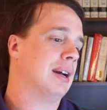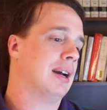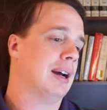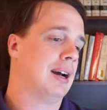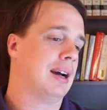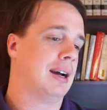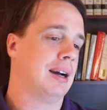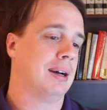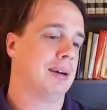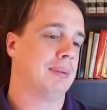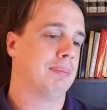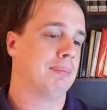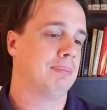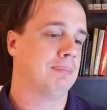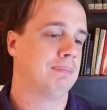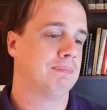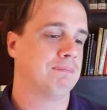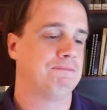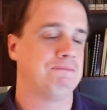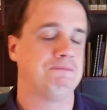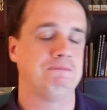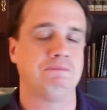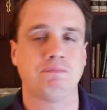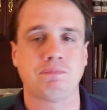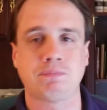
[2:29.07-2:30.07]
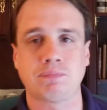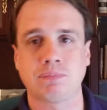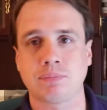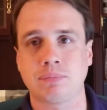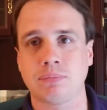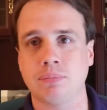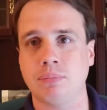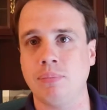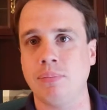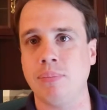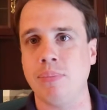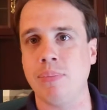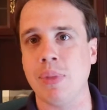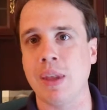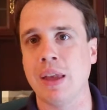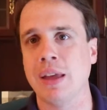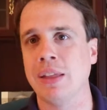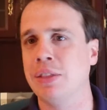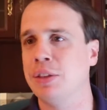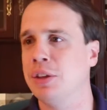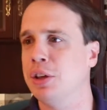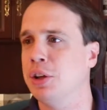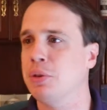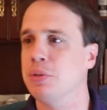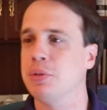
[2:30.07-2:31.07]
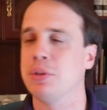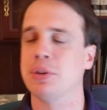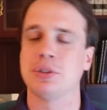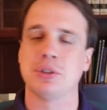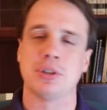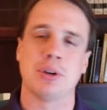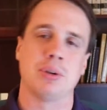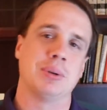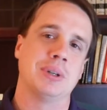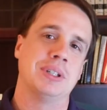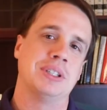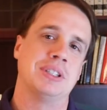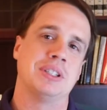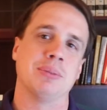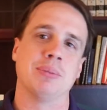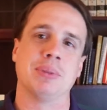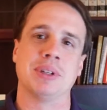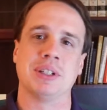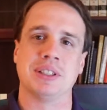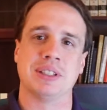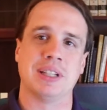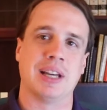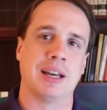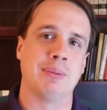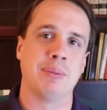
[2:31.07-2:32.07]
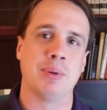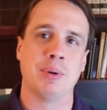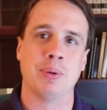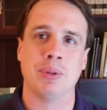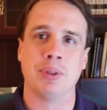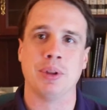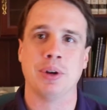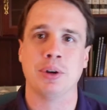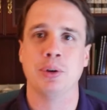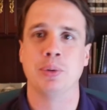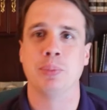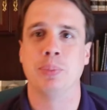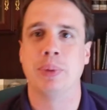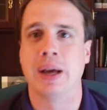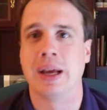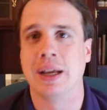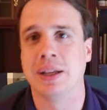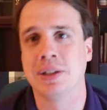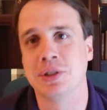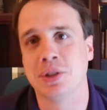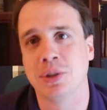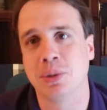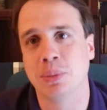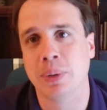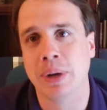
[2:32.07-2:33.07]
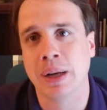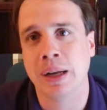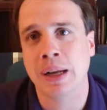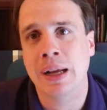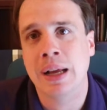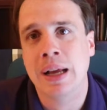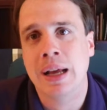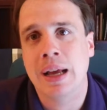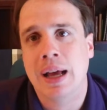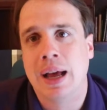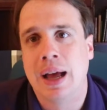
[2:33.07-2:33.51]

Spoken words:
And you know, there's always some excitement with a new pastor, but